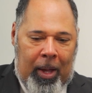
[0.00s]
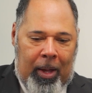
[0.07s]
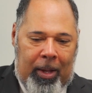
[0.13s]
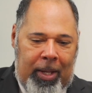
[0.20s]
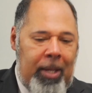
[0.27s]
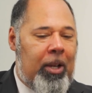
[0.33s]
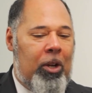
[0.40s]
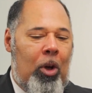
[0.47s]

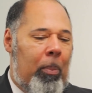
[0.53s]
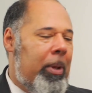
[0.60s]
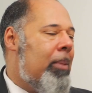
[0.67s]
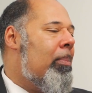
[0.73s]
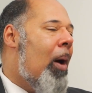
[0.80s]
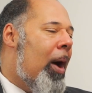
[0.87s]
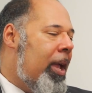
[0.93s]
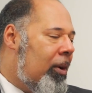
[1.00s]
Economic
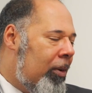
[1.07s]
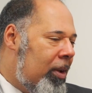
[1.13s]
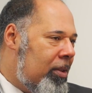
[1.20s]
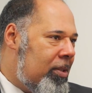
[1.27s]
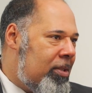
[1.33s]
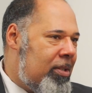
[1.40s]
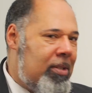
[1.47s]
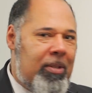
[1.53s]

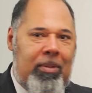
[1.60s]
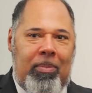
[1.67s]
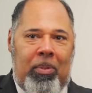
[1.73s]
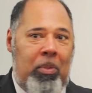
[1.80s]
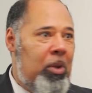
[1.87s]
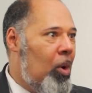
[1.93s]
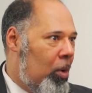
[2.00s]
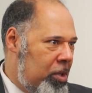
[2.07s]
migrants who
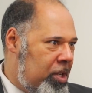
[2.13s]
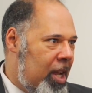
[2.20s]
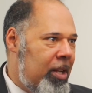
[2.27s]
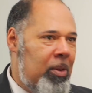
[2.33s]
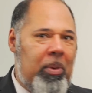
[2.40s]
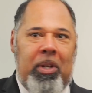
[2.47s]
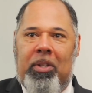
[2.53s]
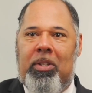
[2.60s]
are not
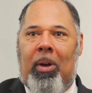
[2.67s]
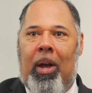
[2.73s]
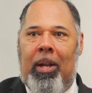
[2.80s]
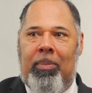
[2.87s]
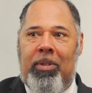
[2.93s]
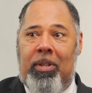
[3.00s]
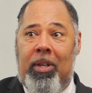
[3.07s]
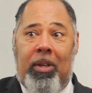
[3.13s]
genuine asylum
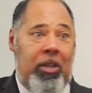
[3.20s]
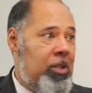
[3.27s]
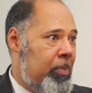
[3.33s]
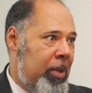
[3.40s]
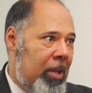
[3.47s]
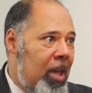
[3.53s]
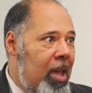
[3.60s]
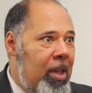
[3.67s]
seekers,
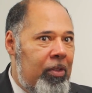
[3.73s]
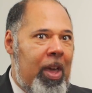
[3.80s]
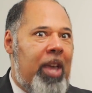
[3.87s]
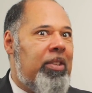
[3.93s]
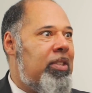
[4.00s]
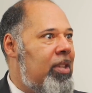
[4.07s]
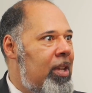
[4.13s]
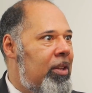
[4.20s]
but they're
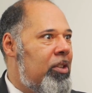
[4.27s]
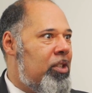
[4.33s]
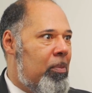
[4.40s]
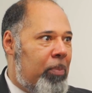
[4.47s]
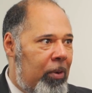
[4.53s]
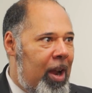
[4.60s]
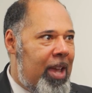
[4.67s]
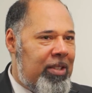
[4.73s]
seen as
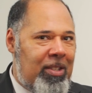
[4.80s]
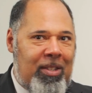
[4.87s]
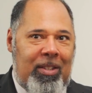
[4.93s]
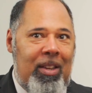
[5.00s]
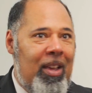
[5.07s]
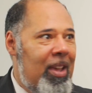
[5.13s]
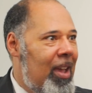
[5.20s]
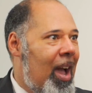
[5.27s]
oppressed,
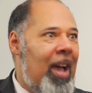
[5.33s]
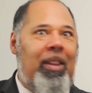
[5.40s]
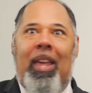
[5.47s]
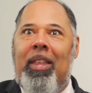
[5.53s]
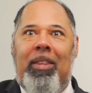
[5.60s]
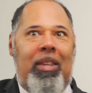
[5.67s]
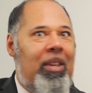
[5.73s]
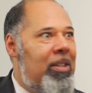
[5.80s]
and
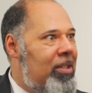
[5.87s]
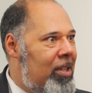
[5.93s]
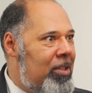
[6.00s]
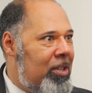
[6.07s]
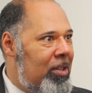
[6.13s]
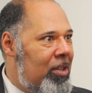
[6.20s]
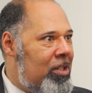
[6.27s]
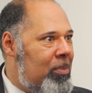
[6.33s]
then the
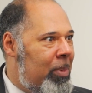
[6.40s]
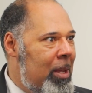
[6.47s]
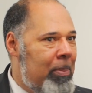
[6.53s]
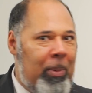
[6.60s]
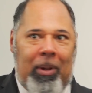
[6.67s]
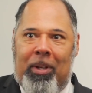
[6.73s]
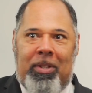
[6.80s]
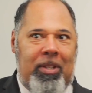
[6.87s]
indigenous
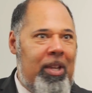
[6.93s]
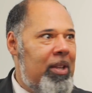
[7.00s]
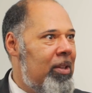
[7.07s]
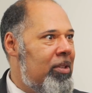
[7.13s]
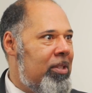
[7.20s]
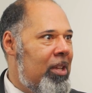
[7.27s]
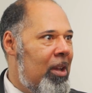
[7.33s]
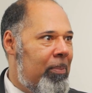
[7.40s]
people are seen
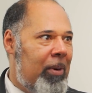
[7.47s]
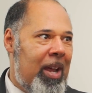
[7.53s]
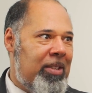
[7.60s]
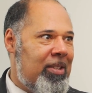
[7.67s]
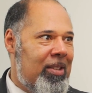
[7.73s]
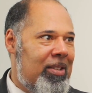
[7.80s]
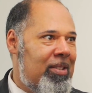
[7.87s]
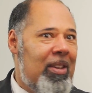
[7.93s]
as the
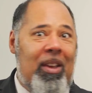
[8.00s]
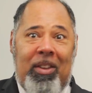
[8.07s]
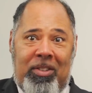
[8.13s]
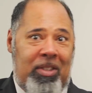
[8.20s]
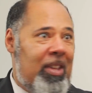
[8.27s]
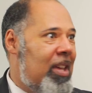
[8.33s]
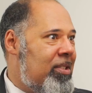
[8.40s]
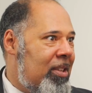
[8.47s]
oppressors. So
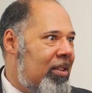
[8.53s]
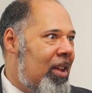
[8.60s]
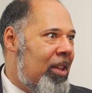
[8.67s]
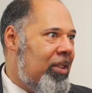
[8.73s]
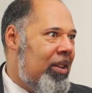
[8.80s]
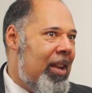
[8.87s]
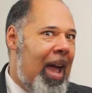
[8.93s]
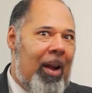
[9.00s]
that's
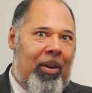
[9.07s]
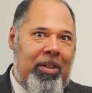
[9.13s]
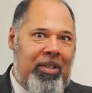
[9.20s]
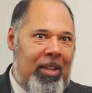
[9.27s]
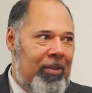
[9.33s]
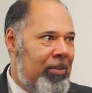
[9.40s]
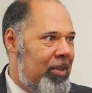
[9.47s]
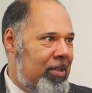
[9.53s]
another
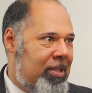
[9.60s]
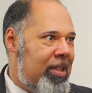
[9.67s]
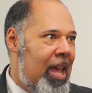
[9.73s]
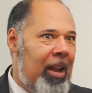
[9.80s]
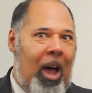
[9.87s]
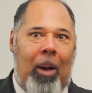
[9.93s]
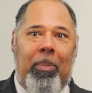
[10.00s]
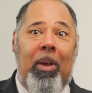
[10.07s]
narrative that's set
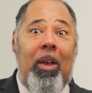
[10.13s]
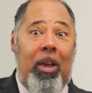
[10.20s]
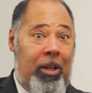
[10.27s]
up.